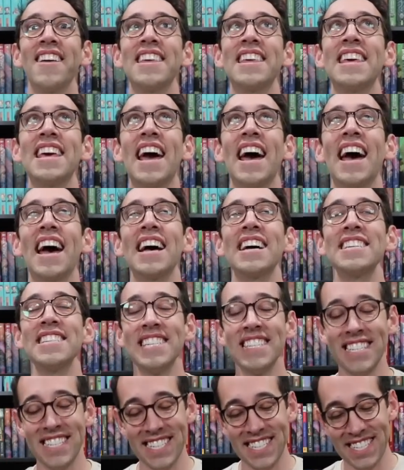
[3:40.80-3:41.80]

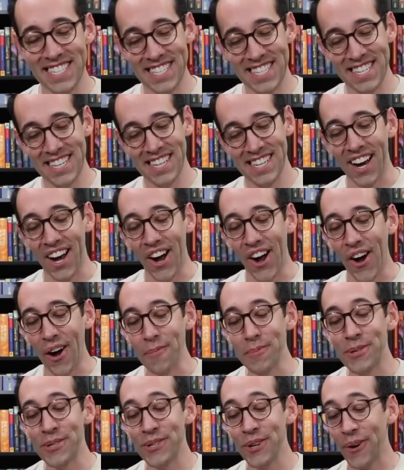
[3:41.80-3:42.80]
Yes! Oh,
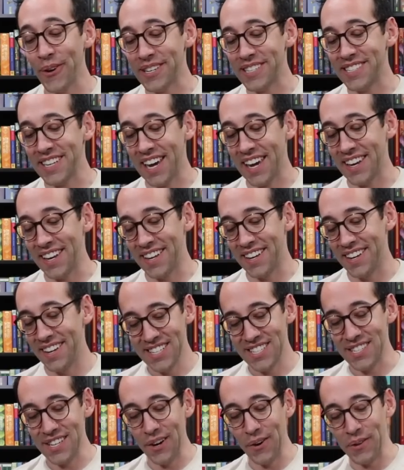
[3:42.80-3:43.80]
I'm so excited.
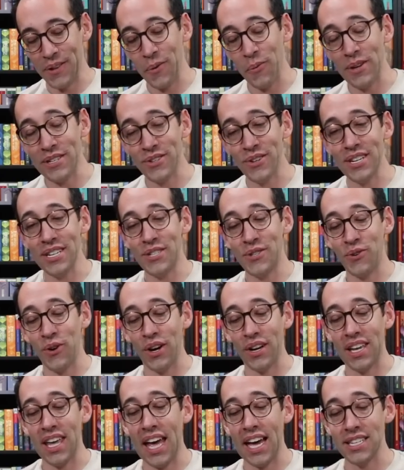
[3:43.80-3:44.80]
So the Wizarding
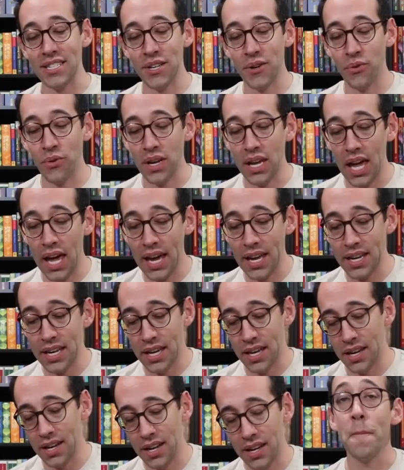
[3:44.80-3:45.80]
Trunk has
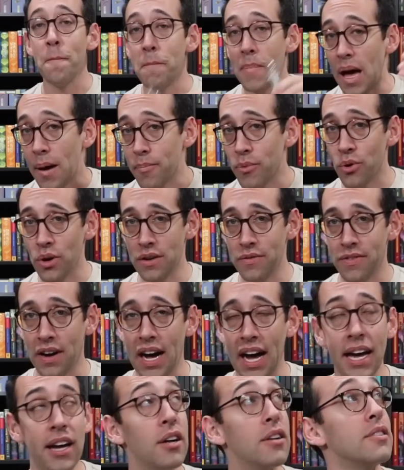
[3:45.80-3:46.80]
created memory
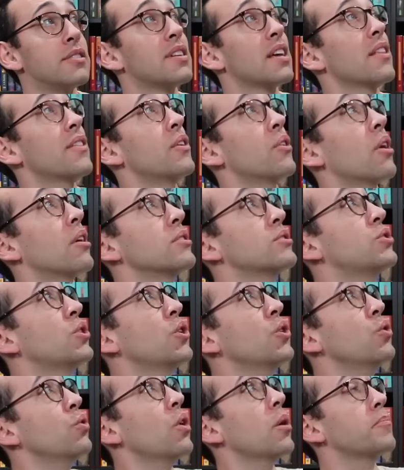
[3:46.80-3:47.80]
vials. There are
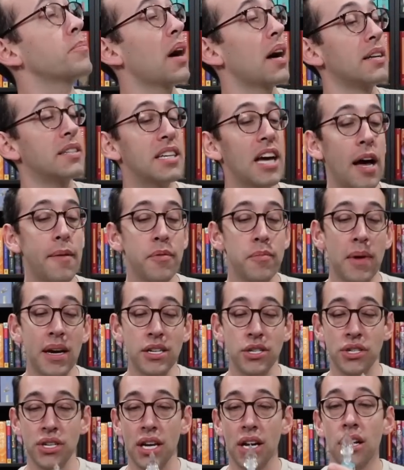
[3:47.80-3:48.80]
2 up on top of my
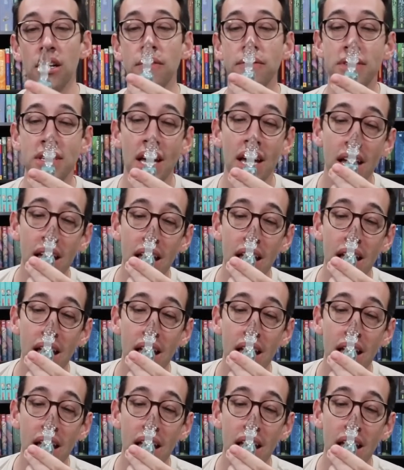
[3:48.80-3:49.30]
shelves,